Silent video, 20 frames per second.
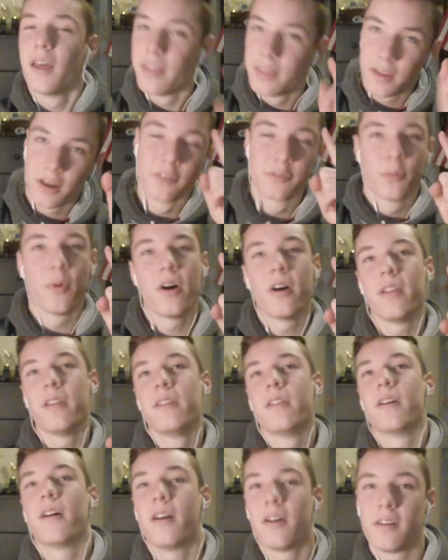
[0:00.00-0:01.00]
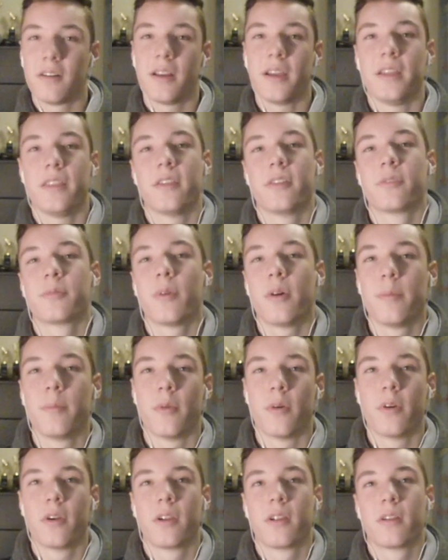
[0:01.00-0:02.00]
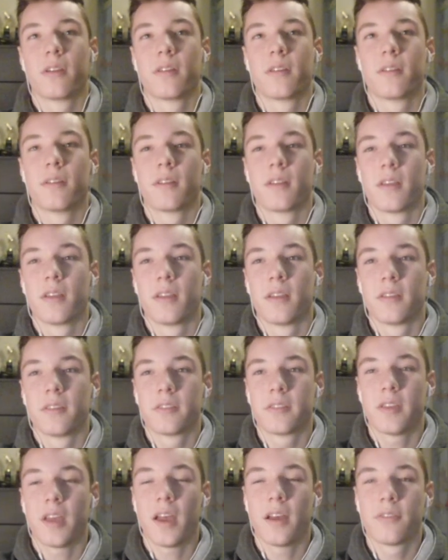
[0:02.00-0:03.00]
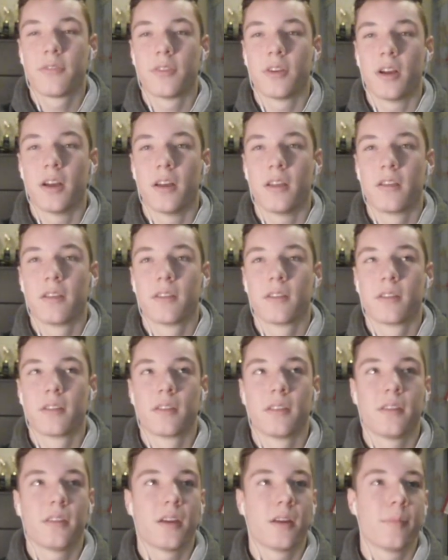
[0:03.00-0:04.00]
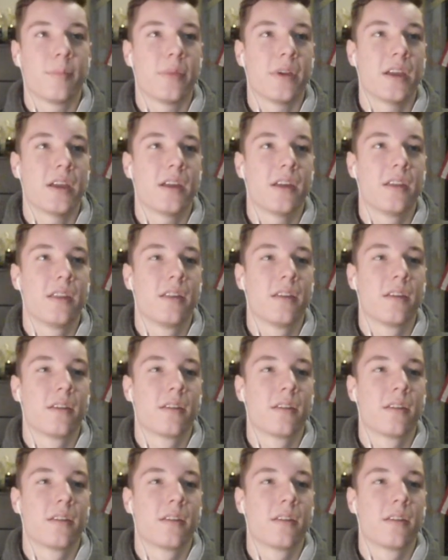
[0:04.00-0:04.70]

There's one! Alright, there's one more. Saffron. Not bad.